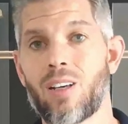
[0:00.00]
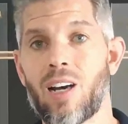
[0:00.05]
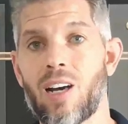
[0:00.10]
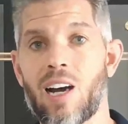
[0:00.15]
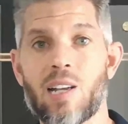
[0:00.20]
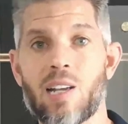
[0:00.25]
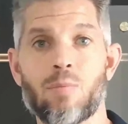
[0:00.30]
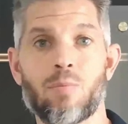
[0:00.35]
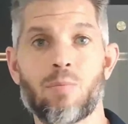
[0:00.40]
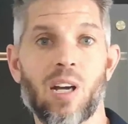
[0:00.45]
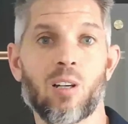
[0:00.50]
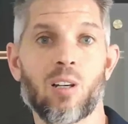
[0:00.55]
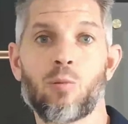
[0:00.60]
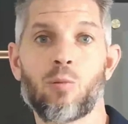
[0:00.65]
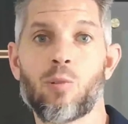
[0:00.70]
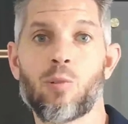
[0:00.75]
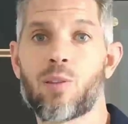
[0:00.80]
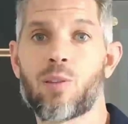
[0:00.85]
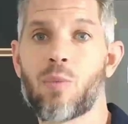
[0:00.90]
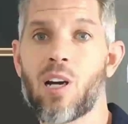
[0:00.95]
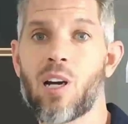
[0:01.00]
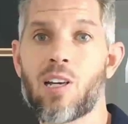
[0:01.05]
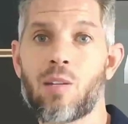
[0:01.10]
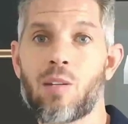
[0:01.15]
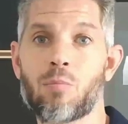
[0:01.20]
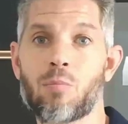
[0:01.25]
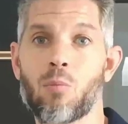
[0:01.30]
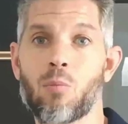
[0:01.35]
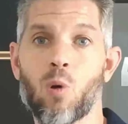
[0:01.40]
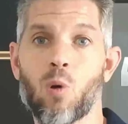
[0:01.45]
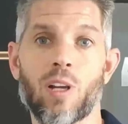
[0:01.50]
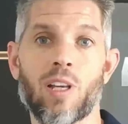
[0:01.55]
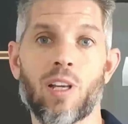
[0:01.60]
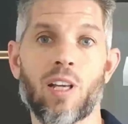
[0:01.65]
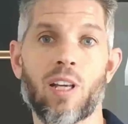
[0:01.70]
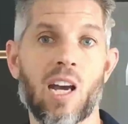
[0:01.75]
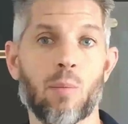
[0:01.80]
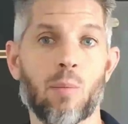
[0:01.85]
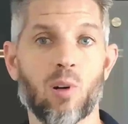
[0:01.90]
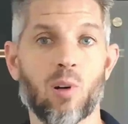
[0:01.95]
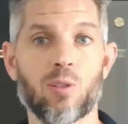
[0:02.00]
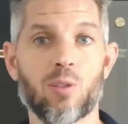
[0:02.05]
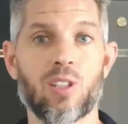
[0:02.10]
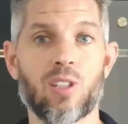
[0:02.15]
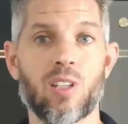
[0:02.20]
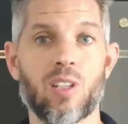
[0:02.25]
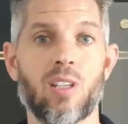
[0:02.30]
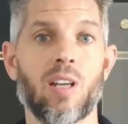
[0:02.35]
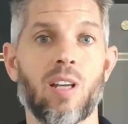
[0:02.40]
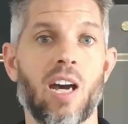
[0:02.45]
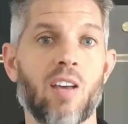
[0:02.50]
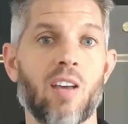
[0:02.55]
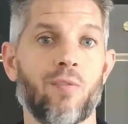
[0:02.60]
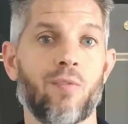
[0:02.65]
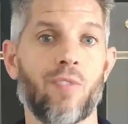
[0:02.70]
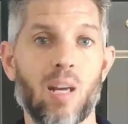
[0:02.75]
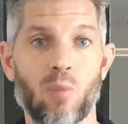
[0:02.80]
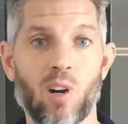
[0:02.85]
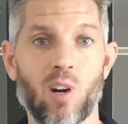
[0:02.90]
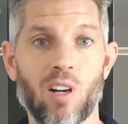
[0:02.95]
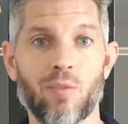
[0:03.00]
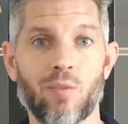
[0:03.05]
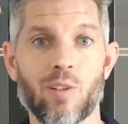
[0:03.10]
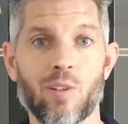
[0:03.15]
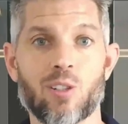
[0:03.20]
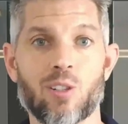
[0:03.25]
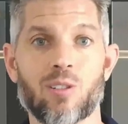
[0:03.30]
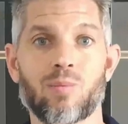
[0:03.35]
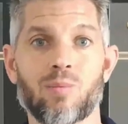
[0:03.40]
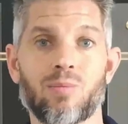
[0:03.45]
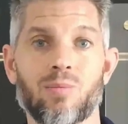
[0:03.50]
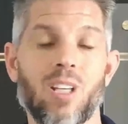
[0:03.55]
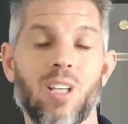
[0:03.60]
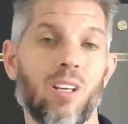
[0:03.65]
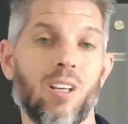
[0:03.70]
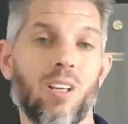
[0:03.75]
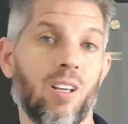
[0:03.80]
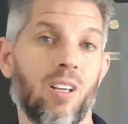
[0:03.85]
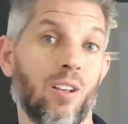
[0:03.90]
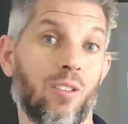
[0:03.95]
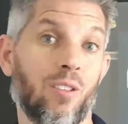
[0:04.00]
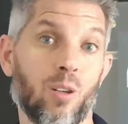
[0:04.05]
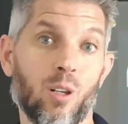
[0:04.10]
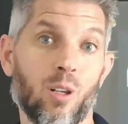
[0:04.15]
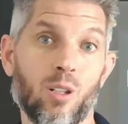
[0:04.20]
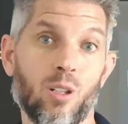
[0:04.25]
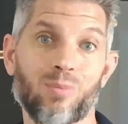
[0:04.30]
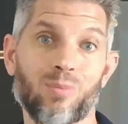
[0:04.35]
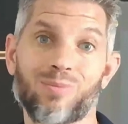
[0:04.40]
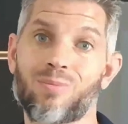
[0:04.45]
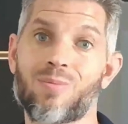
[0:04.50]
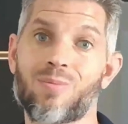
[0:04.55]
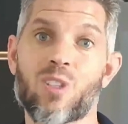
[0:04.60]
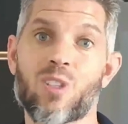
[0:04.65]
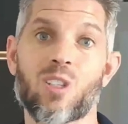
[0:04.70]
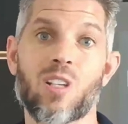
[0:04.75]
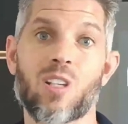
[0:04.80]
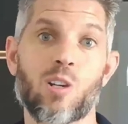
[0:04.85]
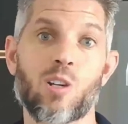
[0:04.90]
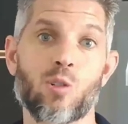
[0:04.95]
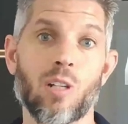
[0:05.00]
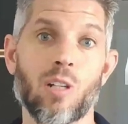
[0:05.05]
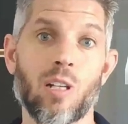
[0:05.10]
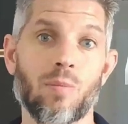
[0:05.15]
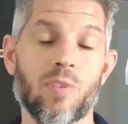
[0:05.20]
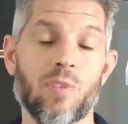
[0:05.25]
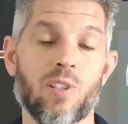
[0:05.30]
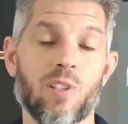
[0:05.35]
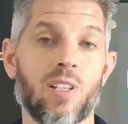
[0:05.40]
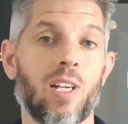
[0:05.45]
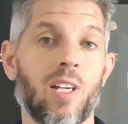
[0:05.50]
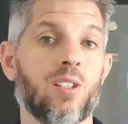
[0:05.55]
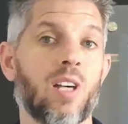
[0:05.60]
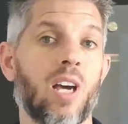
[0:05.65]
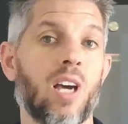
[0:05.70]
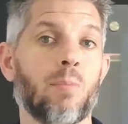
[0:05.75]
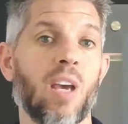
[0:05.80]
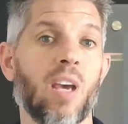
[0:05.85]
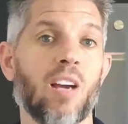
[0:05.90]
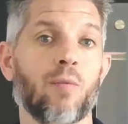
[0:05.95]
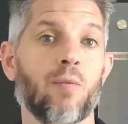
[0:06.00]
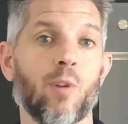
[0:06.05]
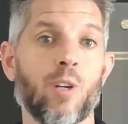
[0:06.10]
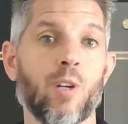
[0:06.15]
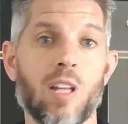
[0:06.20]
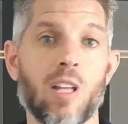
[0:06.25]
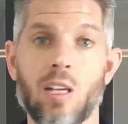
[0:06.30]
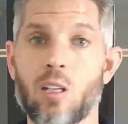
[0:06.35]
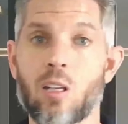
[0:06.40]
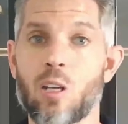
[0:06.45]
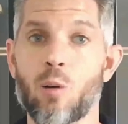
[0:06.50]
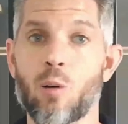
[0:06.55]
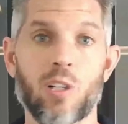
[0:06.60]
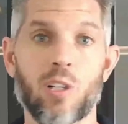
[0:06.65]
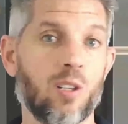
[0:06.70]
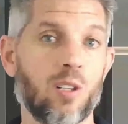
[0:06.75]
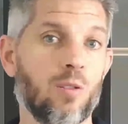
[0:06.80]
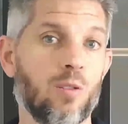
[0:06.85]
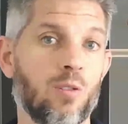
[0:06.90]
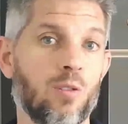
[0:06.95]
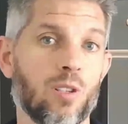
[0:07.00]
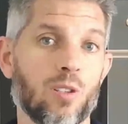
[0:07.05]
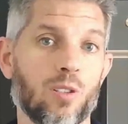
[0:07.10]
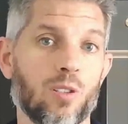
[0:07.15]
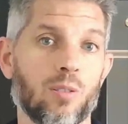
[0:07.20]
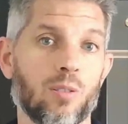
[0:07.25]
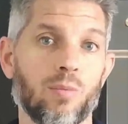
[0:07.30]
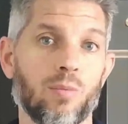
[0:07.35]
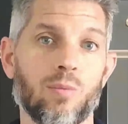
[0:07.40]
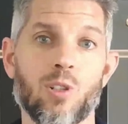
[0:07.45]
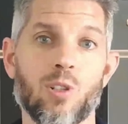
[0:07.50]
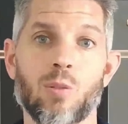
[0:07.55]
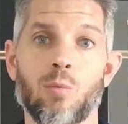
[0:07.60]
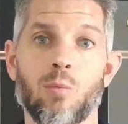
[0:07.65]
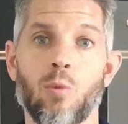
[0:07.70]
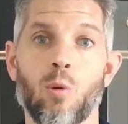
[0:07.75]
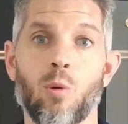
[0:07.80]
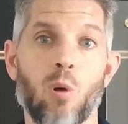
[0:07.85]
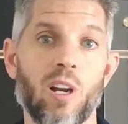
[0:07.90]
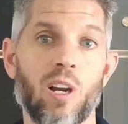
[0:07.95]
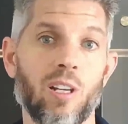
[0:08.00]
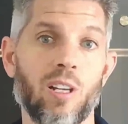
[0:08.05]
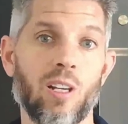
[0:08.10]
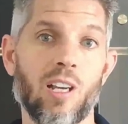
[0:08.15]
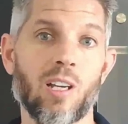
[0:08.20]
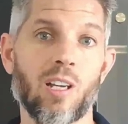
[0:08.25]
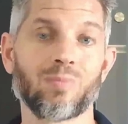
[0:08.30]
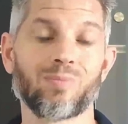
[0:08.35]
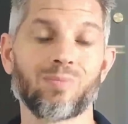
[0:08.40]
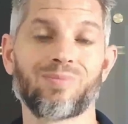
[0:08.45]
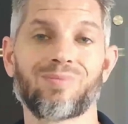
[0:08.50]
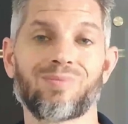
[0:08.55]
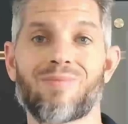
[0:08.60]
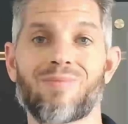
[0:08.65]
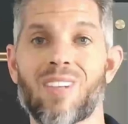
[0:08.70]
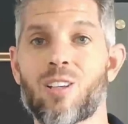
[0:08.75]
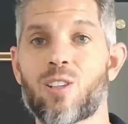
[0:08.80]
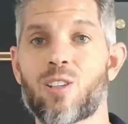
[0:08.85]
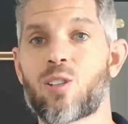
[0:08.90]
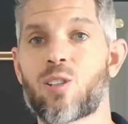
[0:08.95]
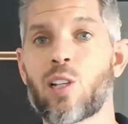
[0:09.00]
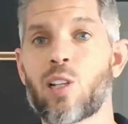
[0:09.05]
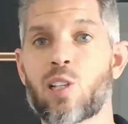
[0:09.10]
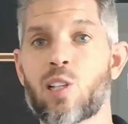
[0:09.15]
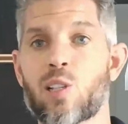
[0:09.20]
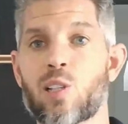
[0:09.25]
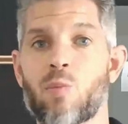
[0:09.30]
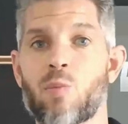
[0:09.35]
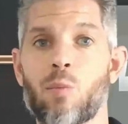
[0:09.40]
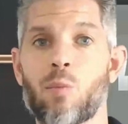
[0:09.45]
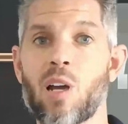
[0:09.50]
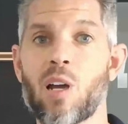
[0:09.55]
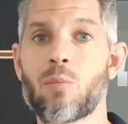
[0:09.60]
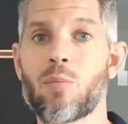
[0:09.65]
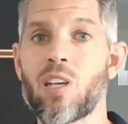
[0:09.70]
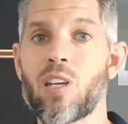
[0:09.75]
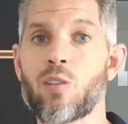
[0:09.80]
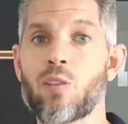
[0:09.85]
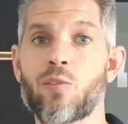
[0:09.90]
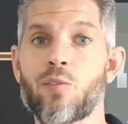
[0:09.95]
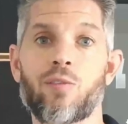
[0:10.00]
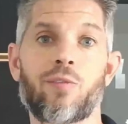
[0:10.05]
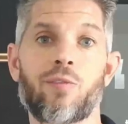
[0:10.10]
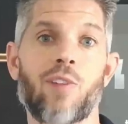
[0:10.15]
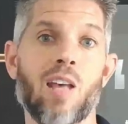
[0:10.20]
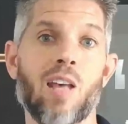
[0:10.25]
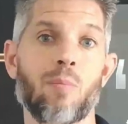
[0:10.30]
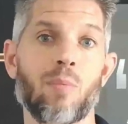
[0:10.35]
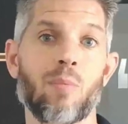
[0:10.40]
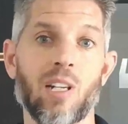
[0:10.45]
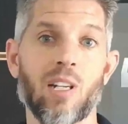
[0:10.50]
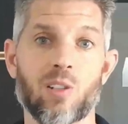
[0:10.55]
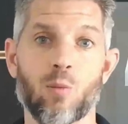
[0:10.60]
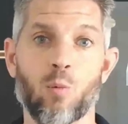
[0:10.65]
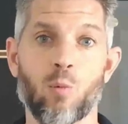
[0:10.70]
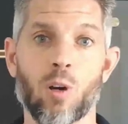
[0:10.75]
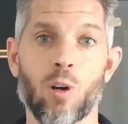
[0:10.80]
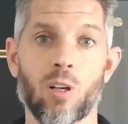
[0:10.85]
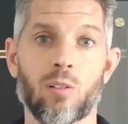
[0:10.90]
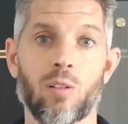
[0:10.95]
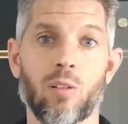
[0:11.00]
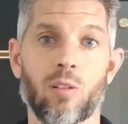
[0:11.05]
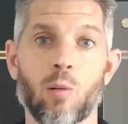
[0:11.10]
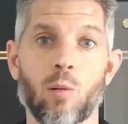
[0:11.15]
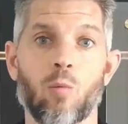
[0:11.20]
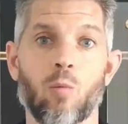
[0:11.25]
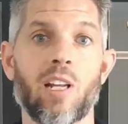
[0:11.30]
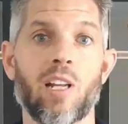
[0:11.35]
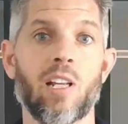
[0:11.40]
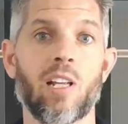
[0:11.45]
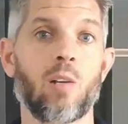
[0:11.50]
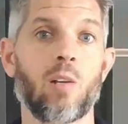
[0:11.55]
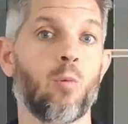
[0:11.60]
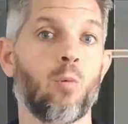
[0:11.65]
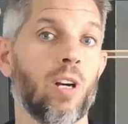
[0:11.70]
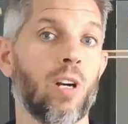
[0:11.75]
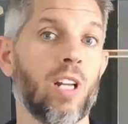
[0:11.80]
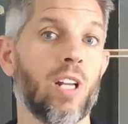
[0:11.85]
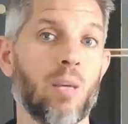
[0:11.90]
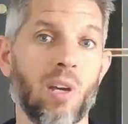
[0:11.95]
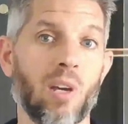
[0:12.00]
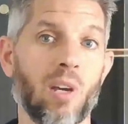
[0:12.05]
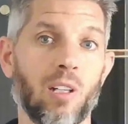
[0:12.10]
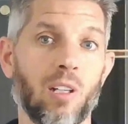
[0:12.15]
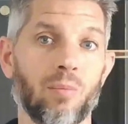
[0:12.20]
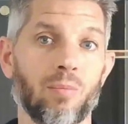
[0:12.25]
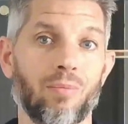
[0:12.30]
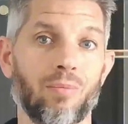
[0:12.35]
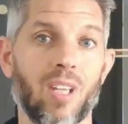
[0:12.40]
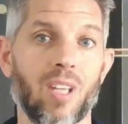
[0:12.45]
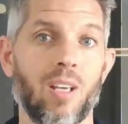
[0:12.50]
I'd pair it with my morning high protein, high fat breakfast. Third, schedule it. Set a time every day. No excuses. So we'll break it down. Starting small might mean 5 minutes of work, like writing one email.